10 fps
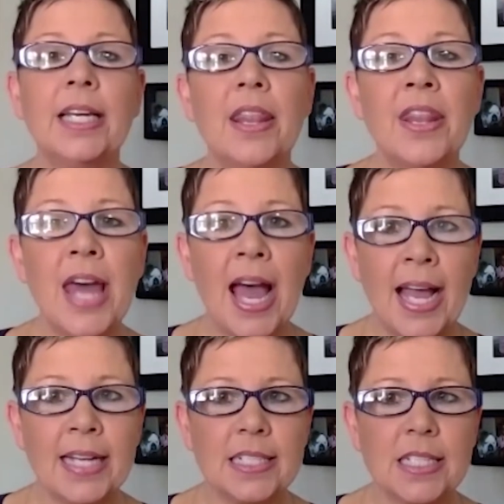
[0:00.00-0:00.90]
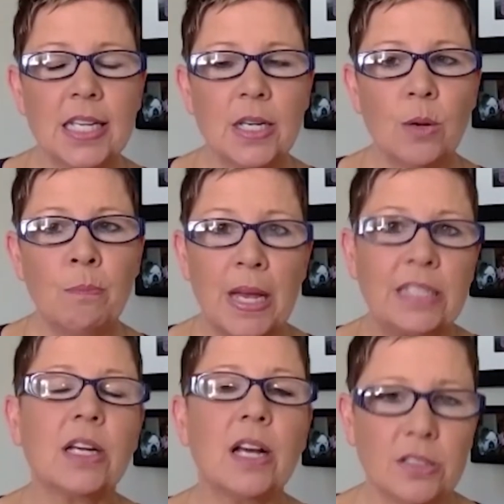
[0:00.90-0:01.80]
that
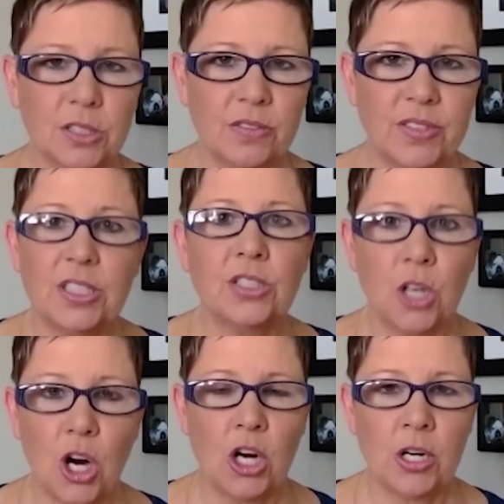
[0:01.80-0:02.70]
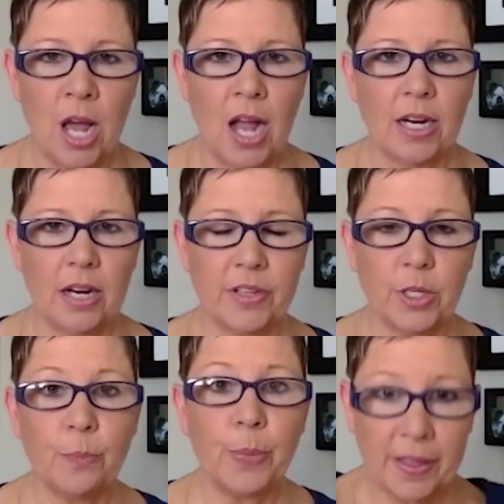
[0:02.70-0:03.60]
mental health services are not
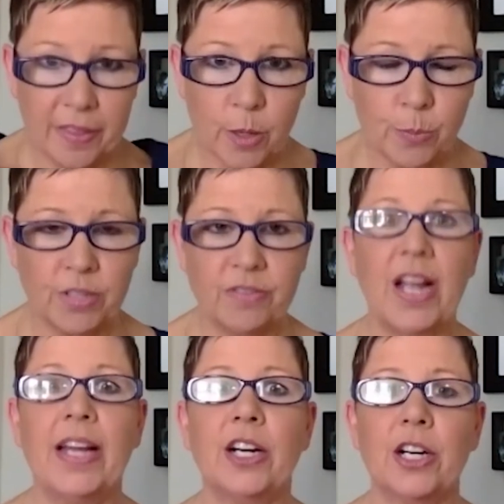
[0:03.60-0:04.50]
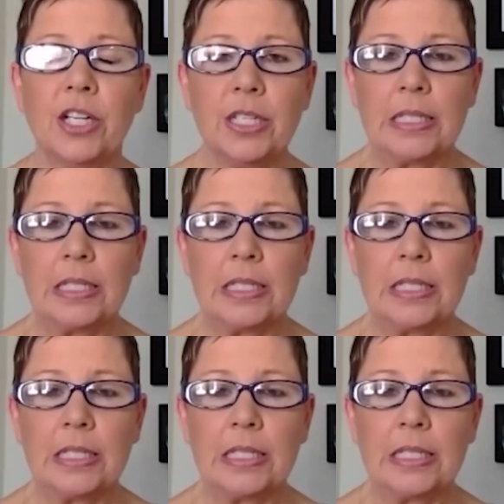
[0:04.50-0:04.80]
covered by their provider.